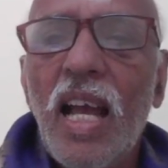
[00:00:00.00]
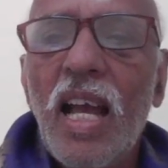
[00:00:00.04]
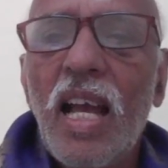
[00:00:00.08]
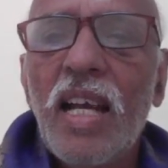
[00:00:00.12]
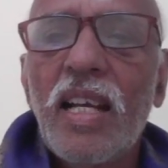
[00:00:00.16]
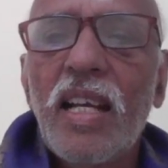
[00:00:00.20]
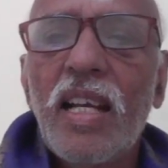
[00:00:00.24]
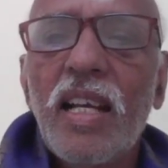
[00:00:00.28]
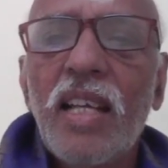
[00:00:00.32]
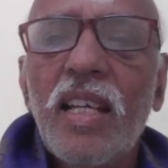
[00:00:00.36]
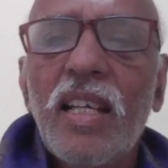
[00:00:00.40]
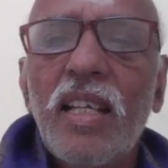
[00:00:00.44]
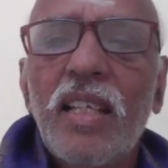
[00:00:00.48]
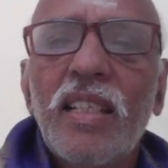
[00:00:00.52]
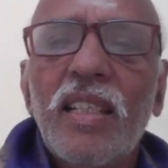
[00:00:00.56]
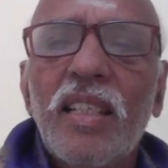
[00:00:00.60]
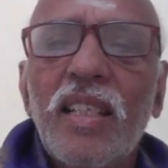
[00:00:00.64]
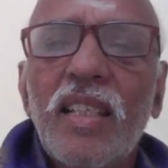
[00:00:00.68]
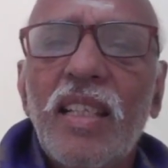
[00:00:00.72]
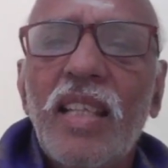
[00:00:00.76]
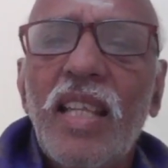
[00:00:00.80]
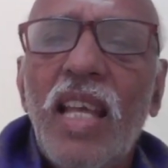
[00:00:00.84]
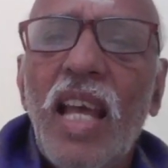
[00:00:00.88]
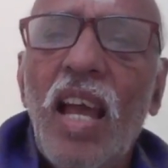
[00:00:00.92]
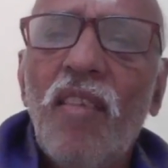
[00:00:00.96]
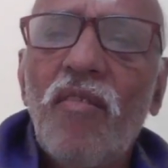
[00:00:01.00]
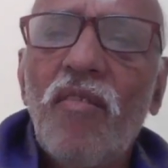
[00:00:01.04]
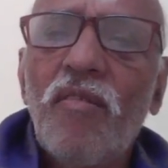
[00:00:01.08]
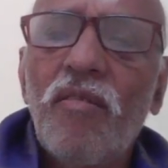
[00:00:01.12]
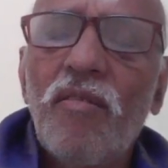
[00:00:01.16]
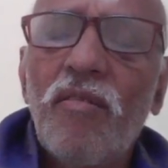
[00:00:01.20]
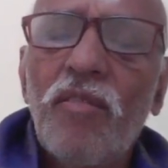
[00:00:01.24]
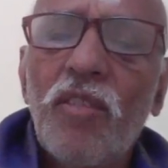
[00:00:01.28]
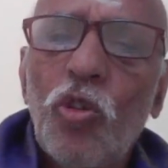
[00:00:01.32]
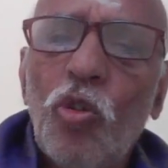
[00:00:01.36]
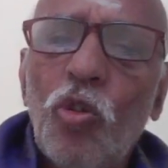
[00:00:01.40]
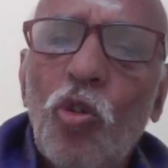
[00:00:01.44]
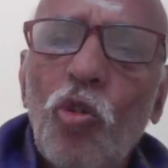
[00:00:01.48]
and they
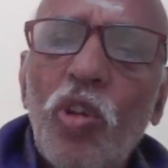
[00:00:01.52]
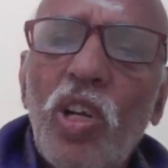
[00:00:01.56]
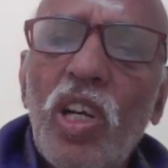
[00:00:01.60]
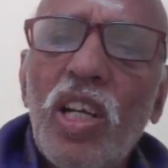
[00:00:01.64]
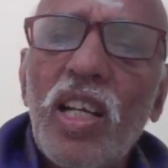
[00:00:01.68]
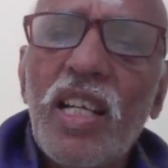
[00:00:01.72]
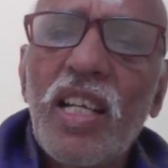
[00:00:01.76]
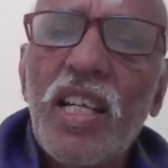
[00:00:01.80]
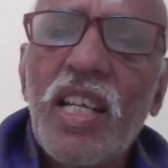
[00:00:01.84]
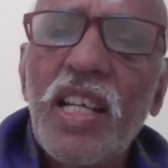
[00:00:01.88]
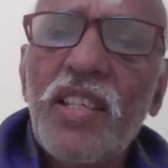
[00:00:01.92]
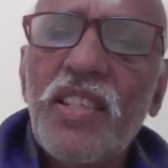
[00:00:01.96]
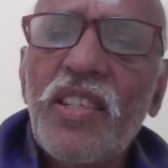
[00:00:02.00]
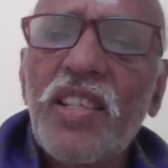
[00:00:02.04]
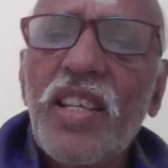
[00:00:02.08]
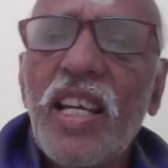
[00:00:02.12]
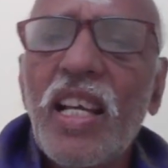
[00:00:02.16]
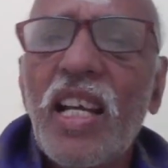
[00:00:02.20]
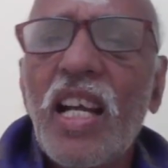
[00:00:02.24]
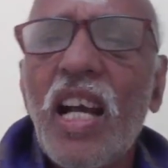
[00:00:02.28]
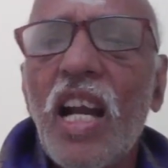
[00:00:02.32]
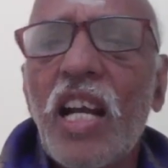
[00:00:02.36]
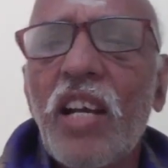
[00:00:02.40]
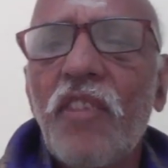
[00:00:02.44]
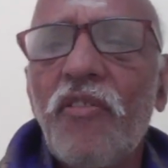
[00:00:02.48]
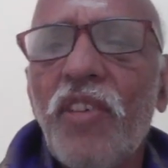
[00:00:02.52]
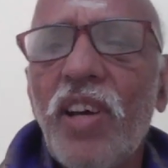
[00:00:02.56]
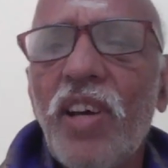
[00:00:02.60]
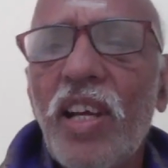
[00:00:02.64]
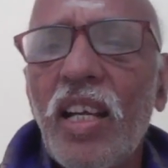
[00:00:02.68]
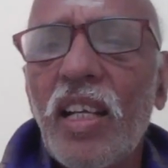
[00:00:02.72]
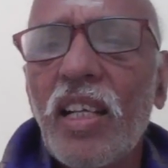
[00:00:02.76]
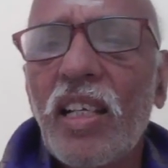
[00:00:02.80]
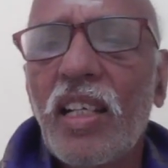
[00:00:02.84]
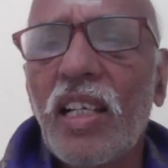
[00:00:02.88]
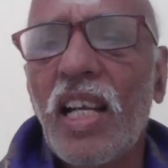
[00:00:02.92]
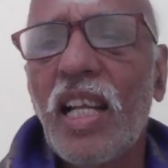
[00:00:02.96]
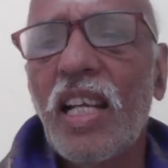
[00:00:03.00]
have total disregard
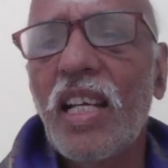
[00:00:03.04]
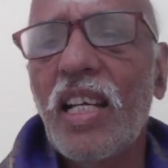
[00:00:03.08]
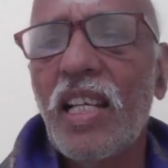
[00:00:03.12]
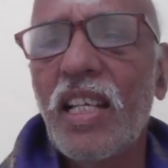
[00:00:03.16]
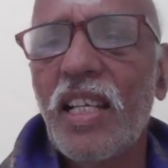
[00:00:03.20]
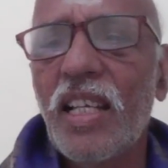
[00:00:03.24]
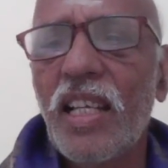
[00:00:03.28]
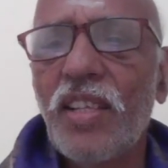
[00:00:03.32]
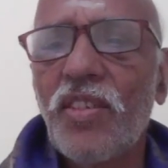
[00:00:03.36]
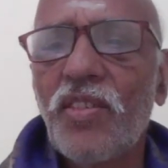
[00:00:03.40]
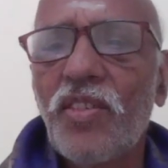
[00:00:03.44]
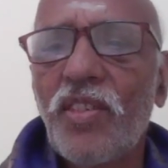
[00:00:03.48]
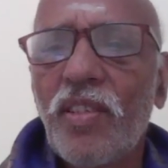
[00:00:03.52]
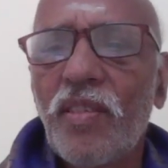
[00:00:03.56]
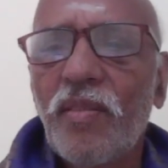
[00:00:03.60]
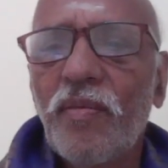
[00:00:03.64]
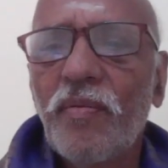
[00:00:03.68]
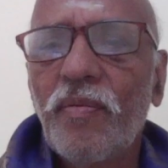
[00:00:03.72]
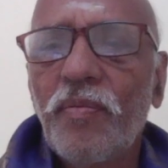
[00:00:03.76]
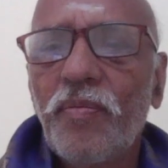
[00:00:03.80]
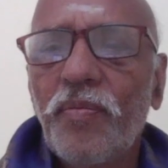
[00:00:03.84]
for cleanliness.